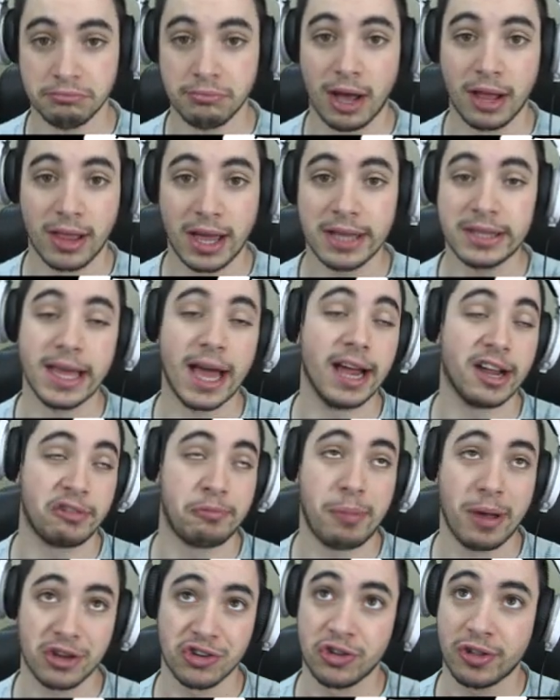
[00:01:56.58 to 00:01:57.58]
I like that,
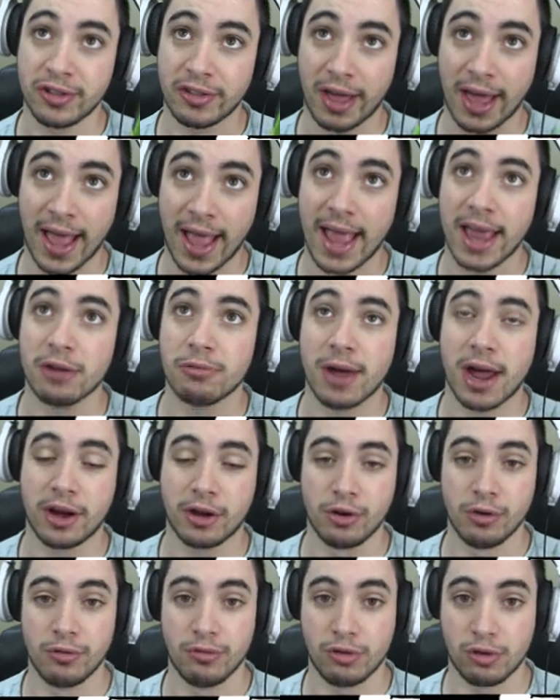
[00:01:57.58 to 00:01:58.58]
especially since I hate
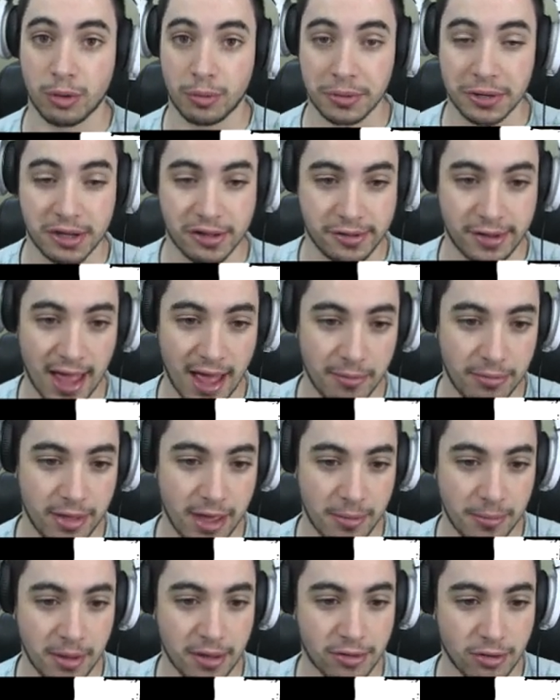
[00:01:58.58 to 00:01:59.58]
raccoons, so I'm going to stab
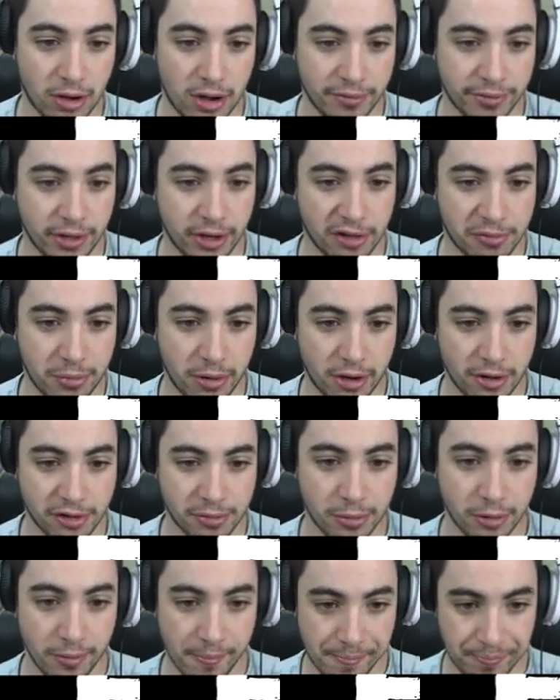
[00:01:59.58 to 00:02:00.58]
them as often as
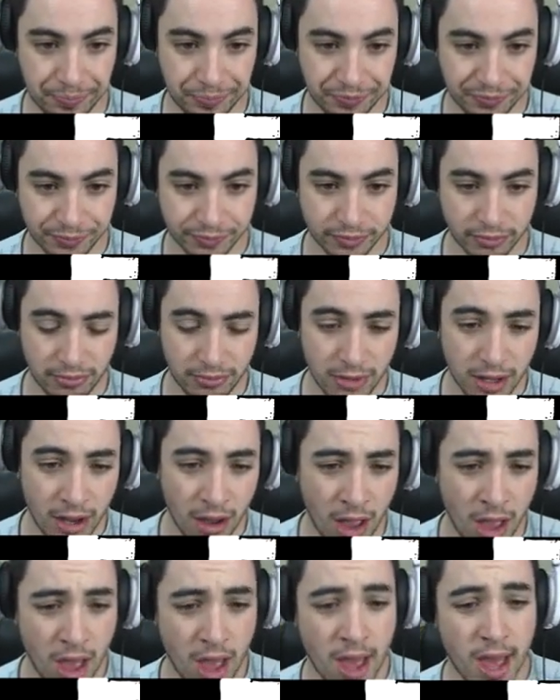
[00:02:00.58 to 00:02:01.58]
possible.
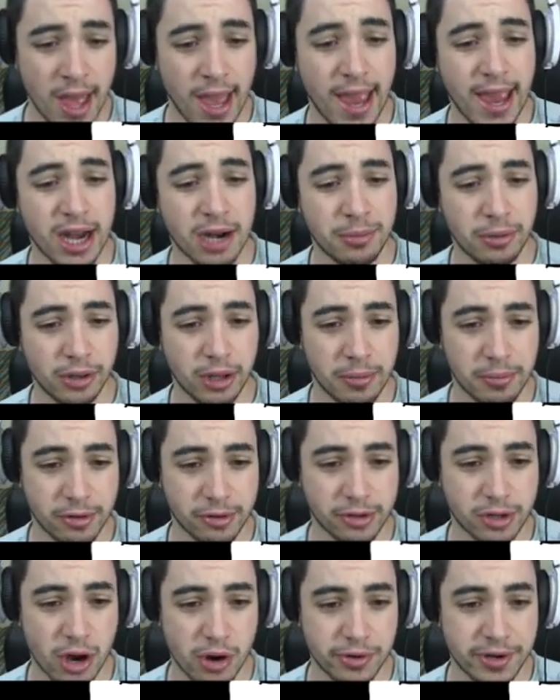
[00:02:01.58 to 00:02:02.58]
Animal
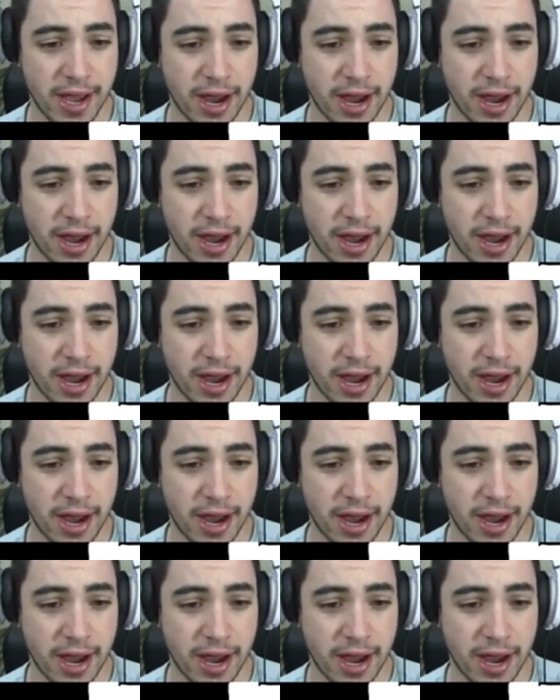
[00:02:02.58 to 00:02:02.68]
numbers go